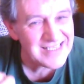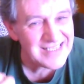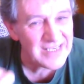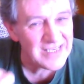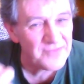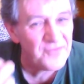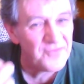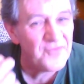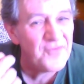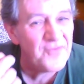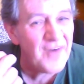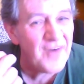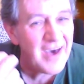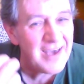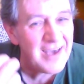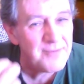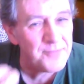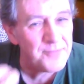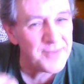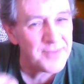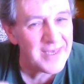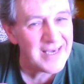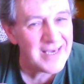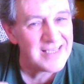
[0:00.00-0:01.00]
it
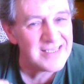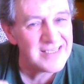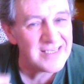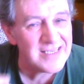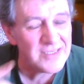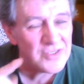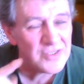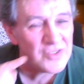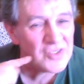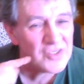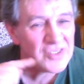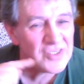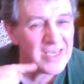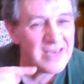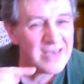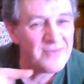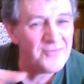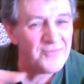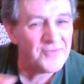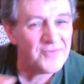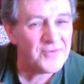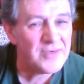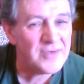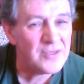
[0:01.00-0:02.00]
vibrates at the same
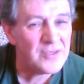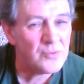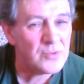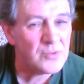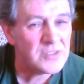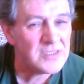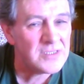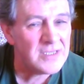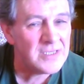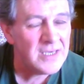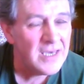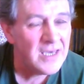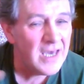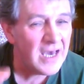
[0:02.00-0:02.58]
frequency